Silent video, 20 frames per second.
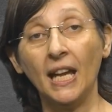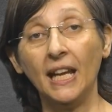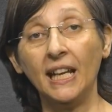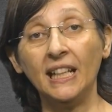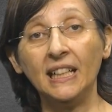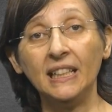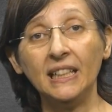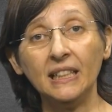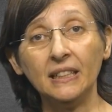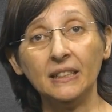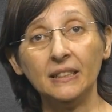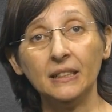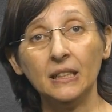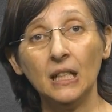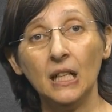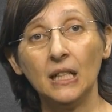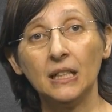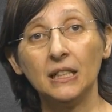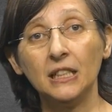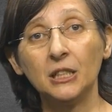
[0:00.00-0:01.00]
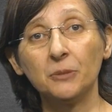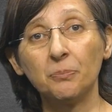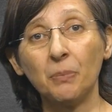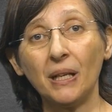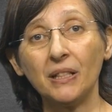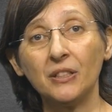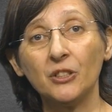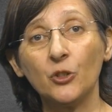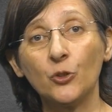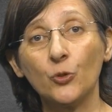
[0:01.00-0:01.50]
Indeed,
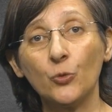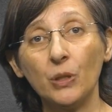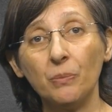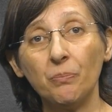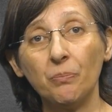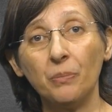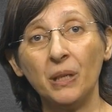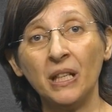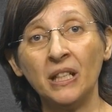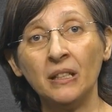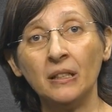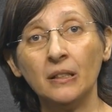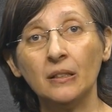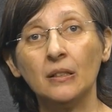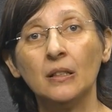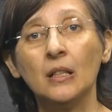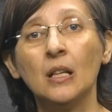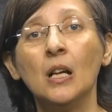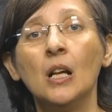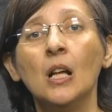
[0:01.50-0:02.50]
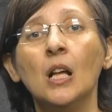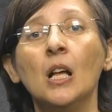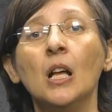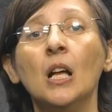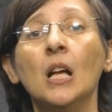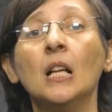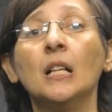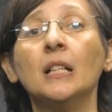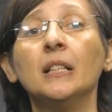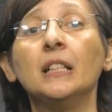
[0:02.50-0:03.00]
despite the trim mean
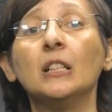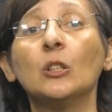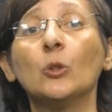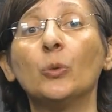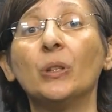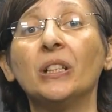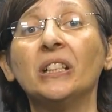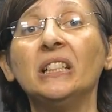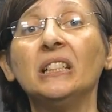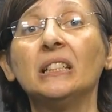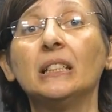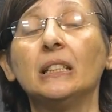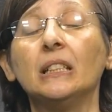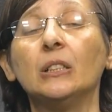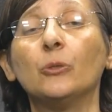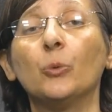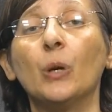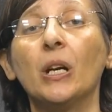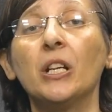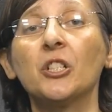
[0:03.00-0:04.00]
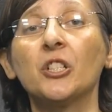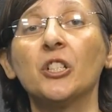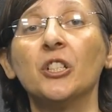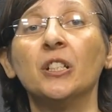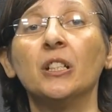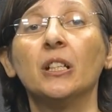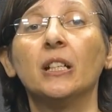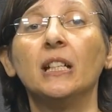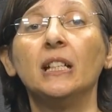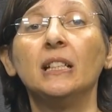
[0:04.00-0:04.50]
deal with this
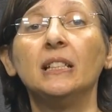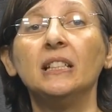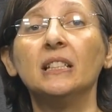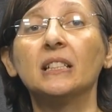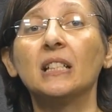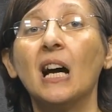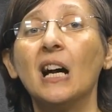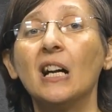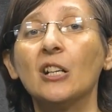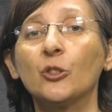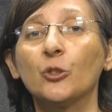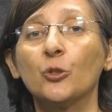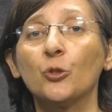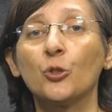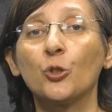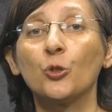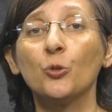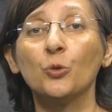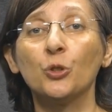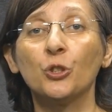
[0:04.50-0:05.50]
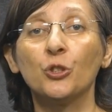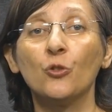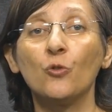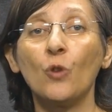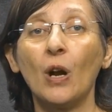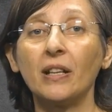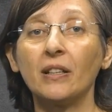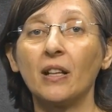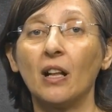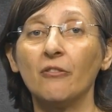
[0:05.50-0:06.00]
situation, it is hard to choose the
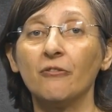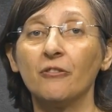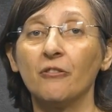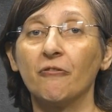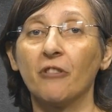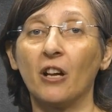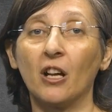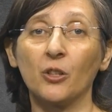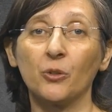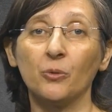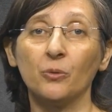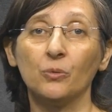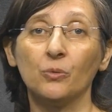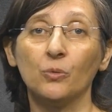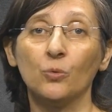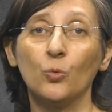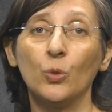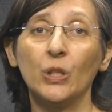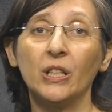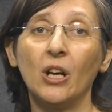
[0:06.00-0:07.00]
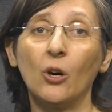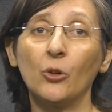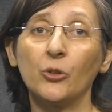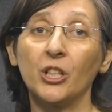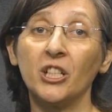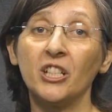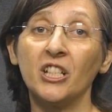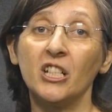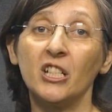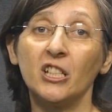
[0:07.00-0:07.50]
right alpha value without
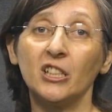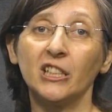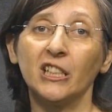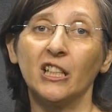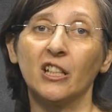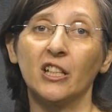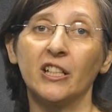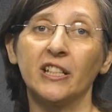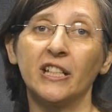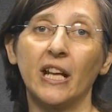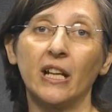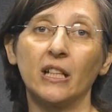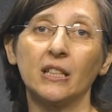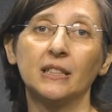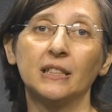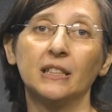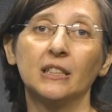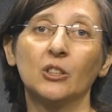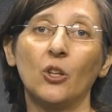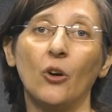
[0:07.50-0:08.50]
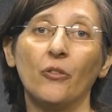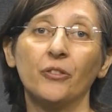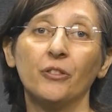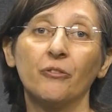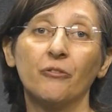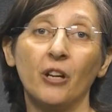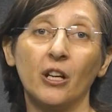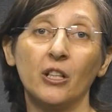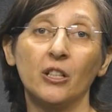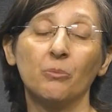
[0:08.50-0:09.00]
an earlier analysis of the
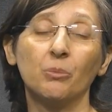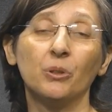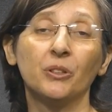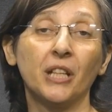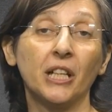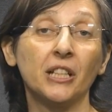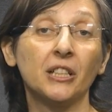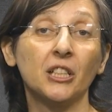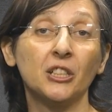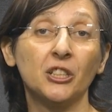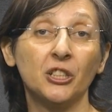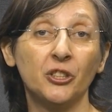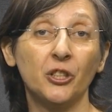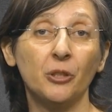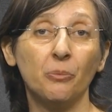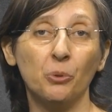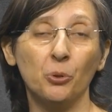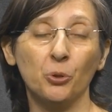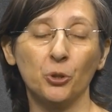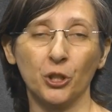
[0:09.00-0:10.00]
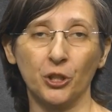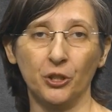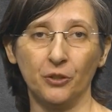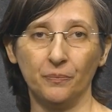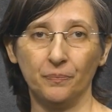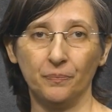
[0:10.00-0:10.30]
variable data distribution.